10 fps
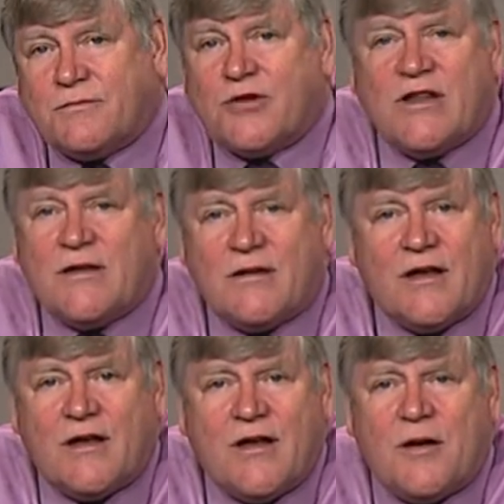Pretty,
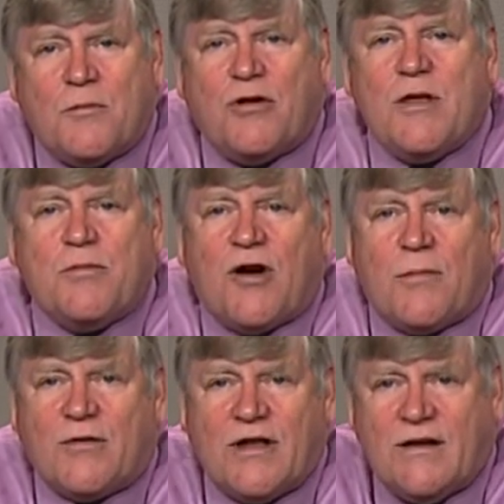pretty
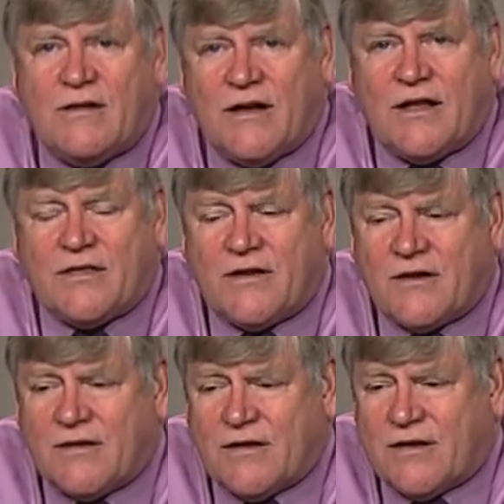property out
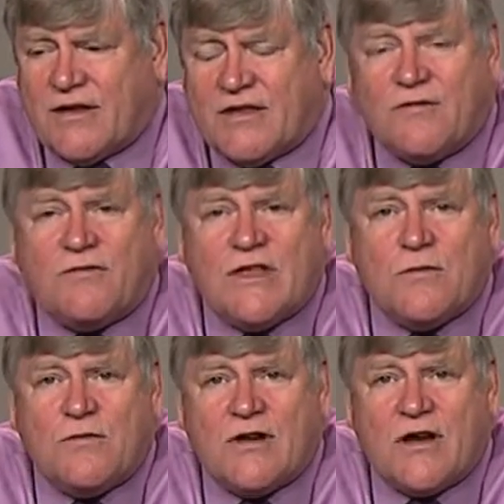there uh, in the
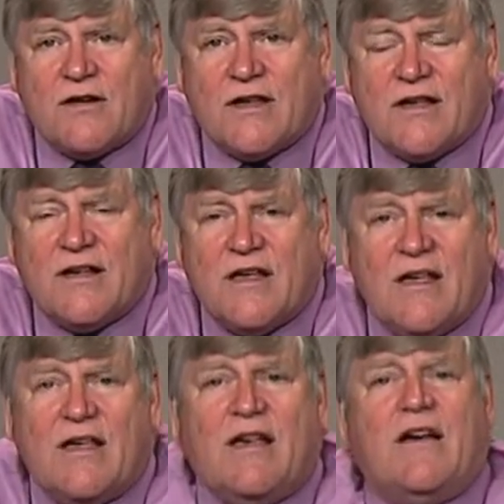Fleetwood area.
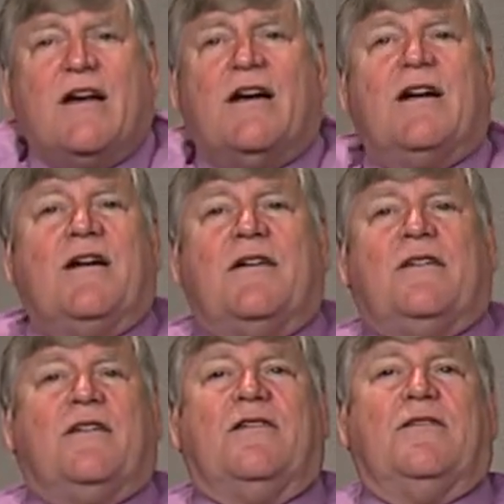Uh,
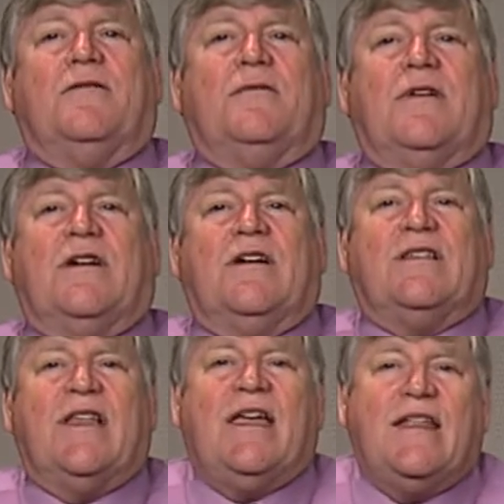you know, uh,
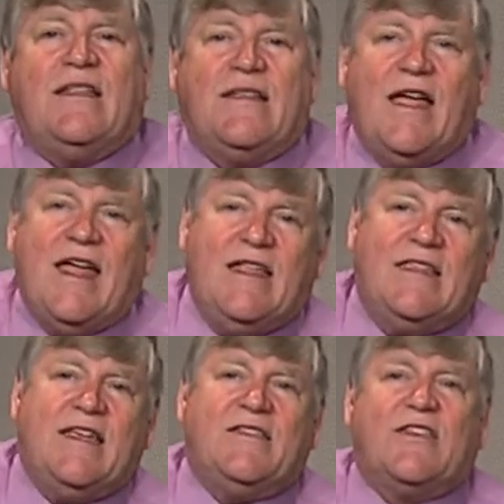late
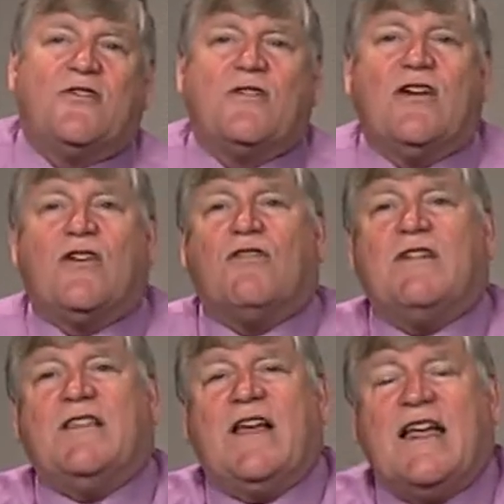18th century,
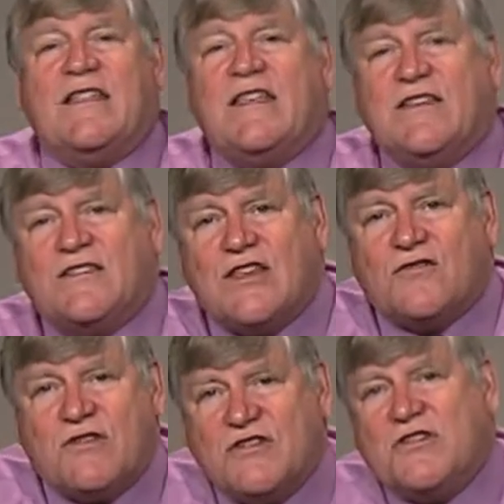early 19th
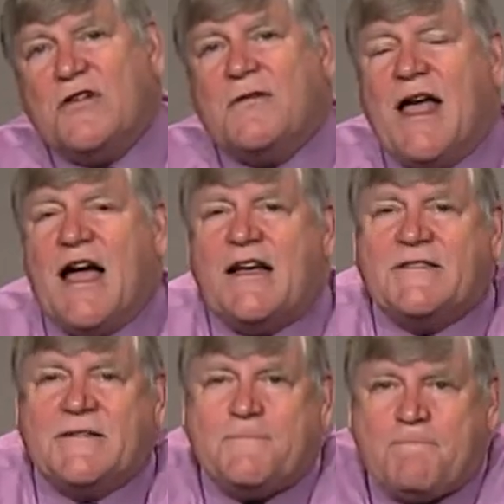century stone
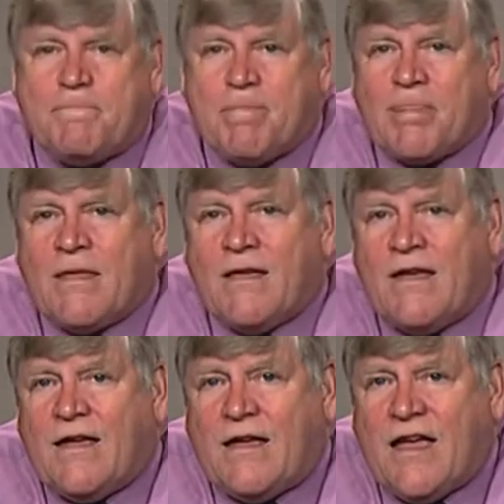house.
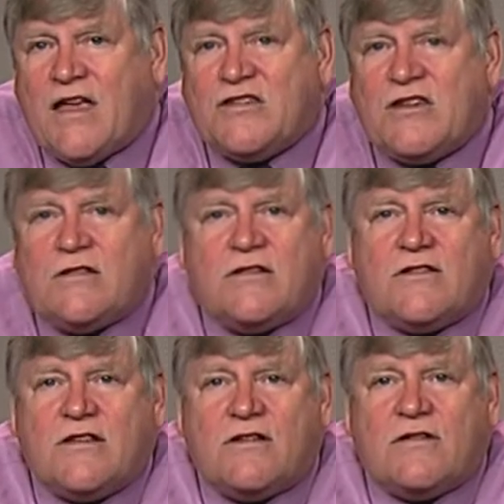And she
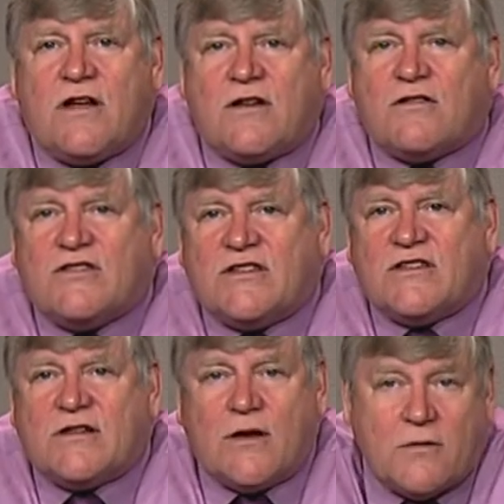looked at her daughter and she
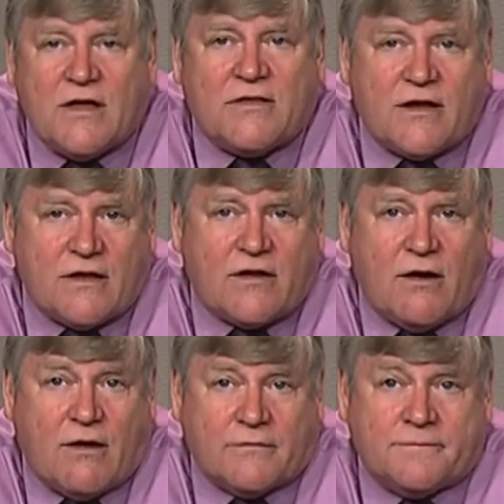said, go get the
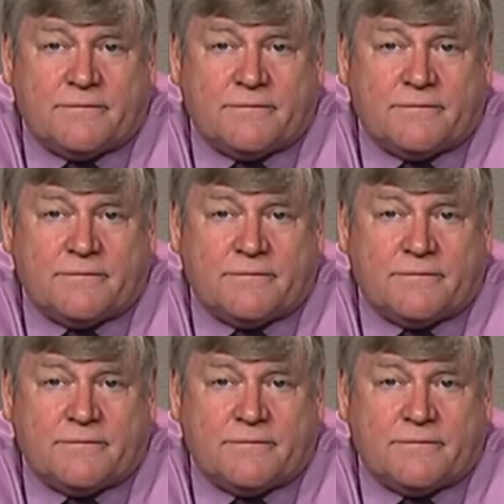guitar.